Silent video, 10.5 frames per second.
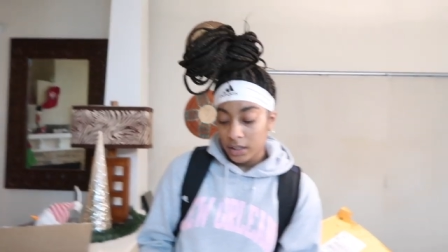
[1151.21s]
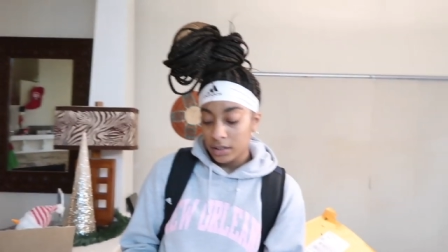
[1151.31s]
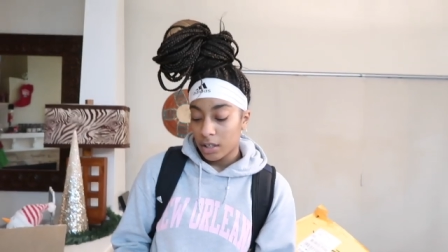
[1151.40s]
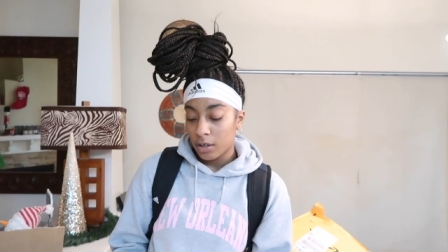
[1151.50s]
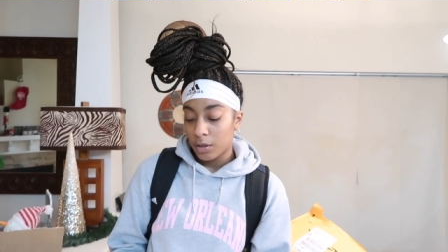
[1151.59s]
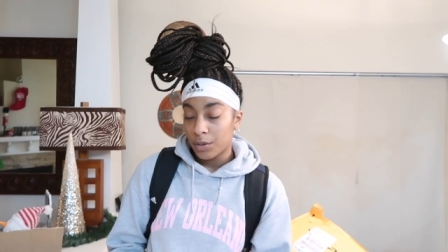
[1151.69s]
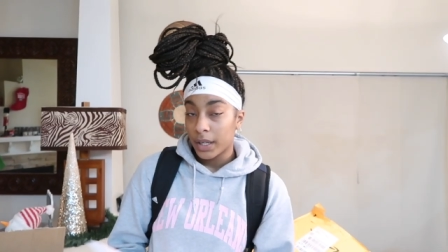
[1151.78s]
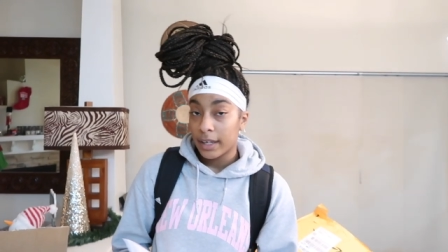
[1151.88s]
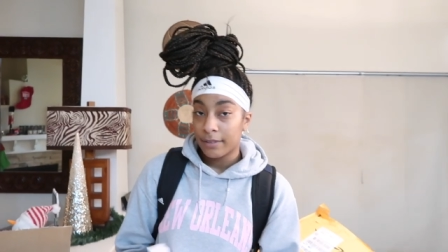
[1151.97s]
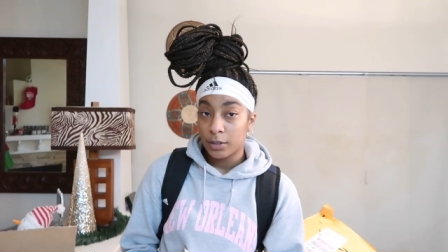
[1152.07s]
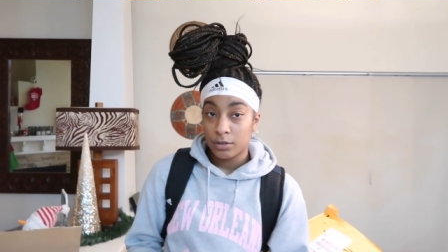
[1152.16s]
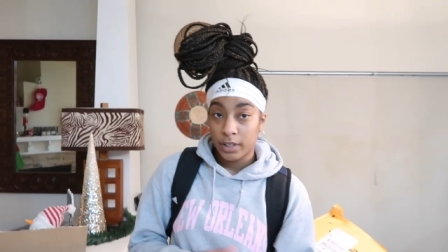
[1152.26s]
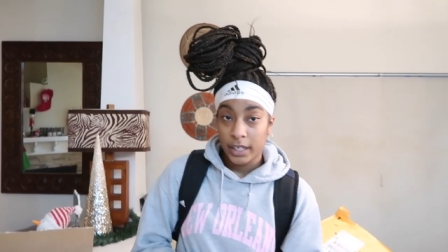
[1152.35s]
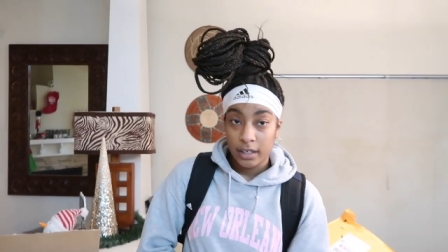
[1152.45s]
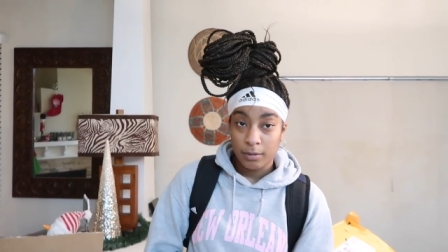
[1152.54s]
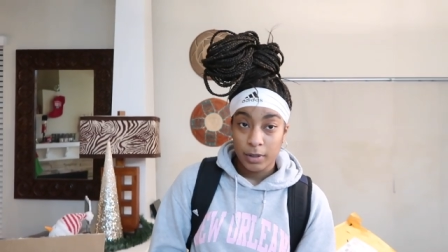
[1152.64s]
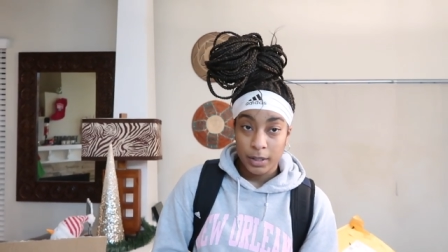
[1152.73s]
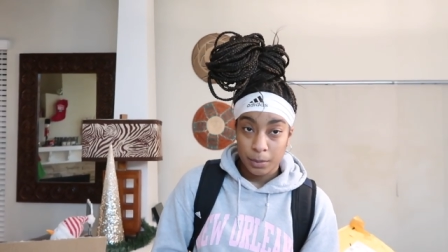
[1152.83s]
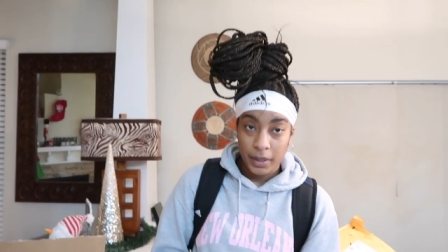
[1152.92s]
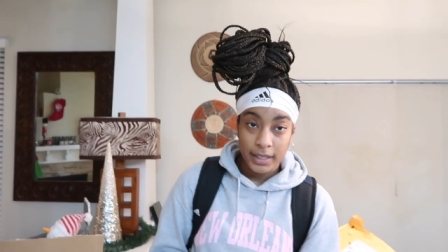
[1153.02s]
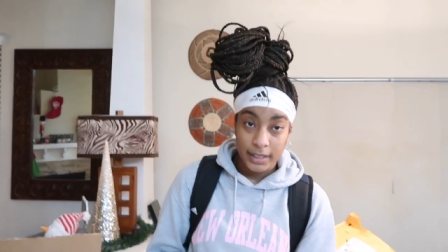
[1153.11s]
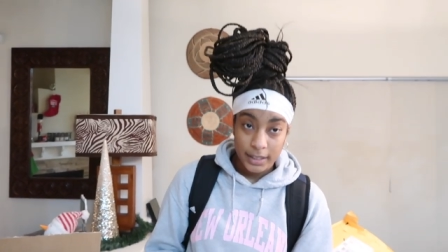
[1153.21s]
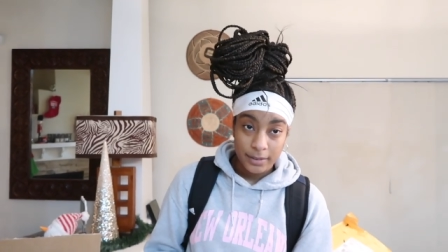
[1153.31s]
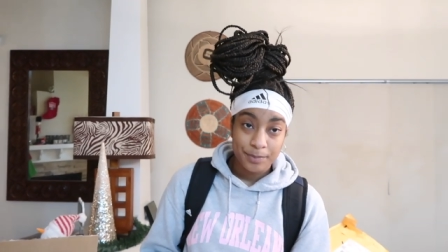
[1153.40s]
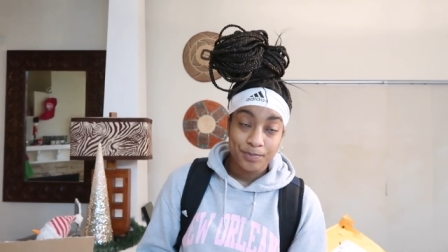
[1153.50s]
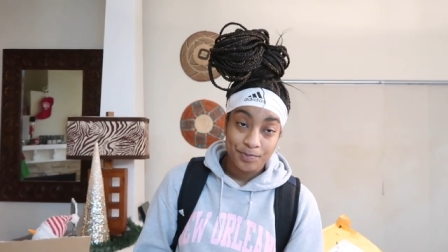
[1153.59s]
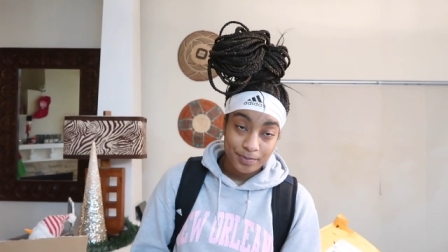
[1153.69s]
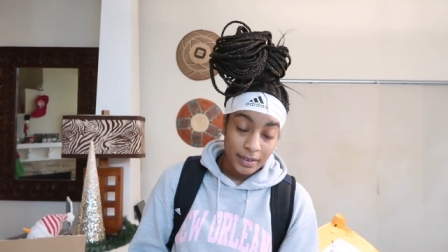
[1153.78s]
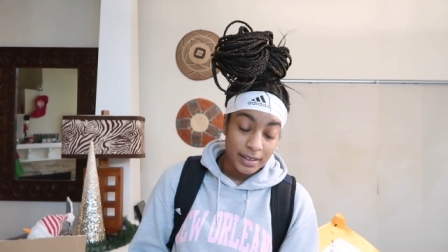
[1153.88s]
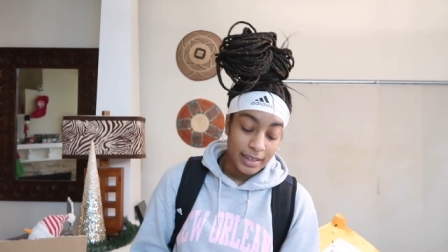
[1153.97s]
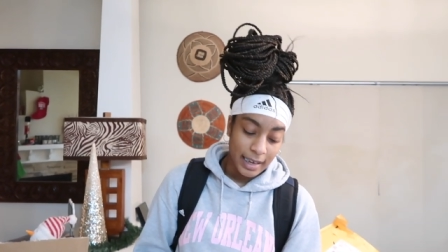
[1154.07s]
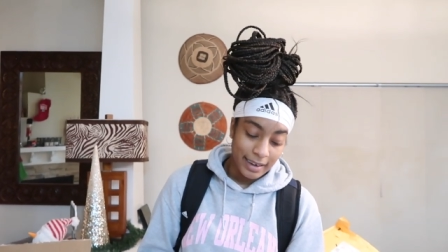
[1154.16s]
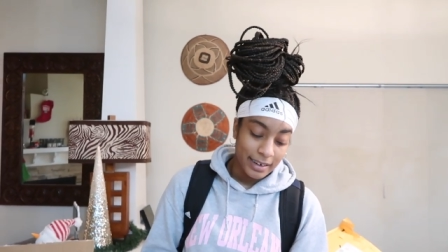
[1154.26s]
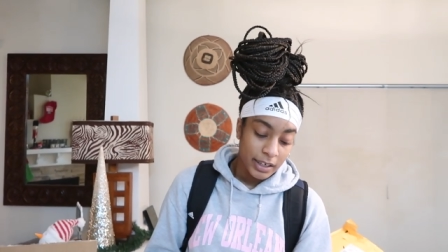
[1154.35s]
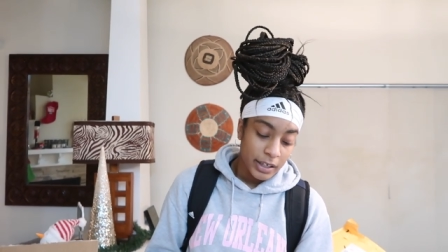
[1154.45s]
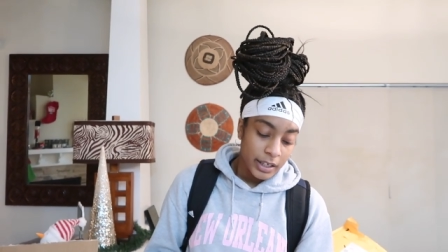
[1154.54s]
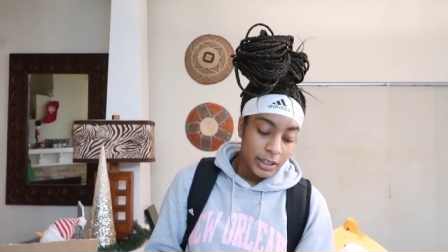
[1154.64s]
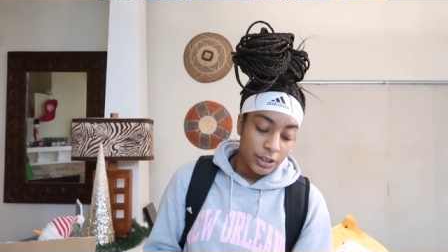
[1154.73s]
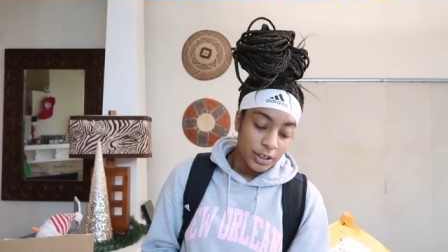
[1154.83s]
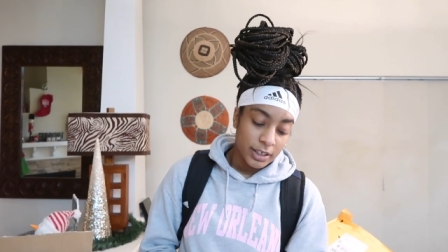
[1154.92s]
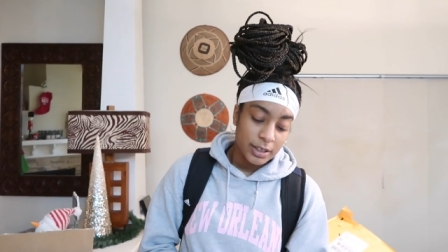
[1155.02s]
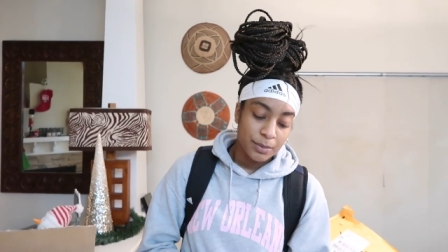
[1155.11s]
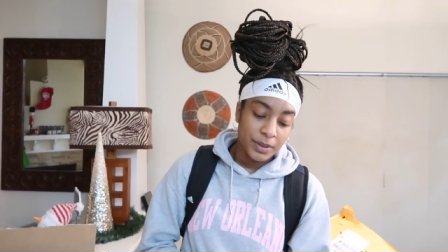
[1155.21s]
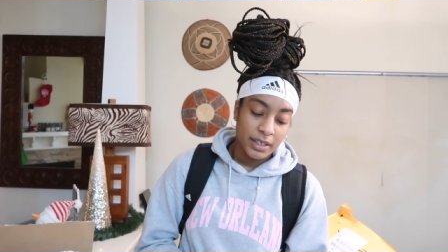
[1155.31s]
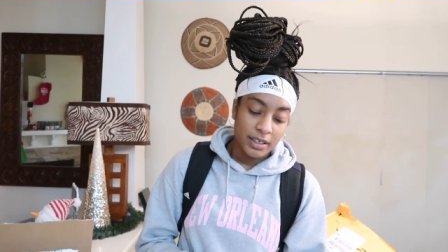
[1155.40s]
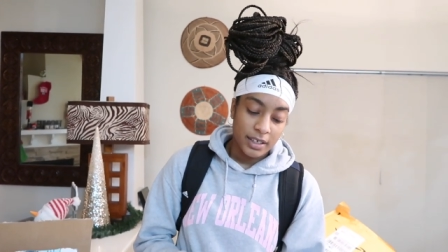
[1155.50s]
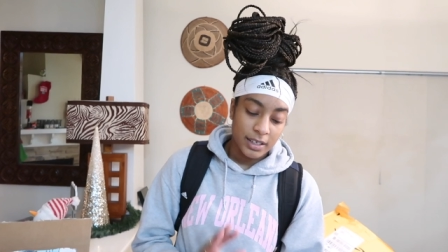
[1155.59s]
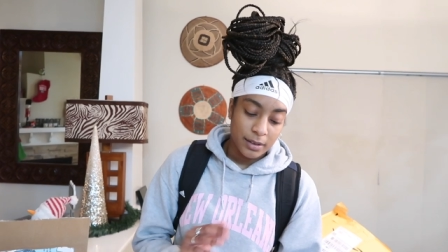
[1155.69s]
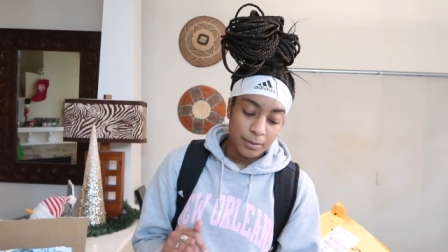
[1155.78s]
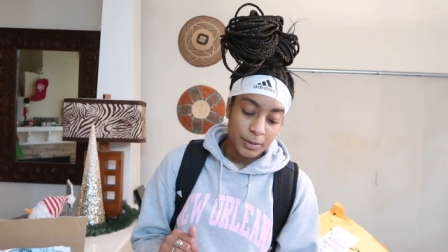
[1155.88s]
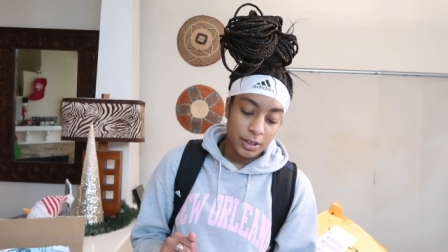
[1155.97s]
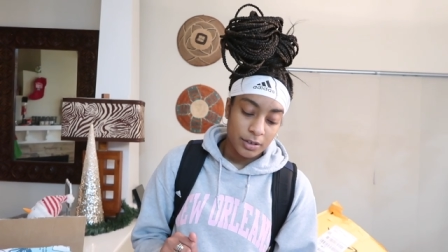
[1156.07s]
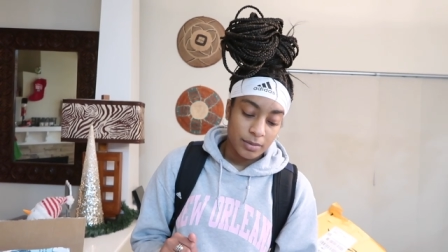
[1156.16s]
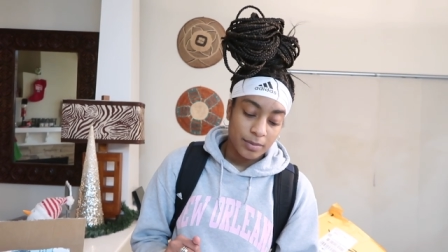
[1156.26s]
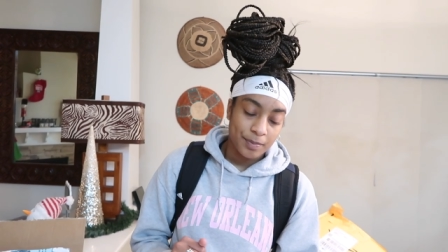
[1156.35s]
So if you drink while you're pregnant, pregnant, right? Then there could be, um, you know,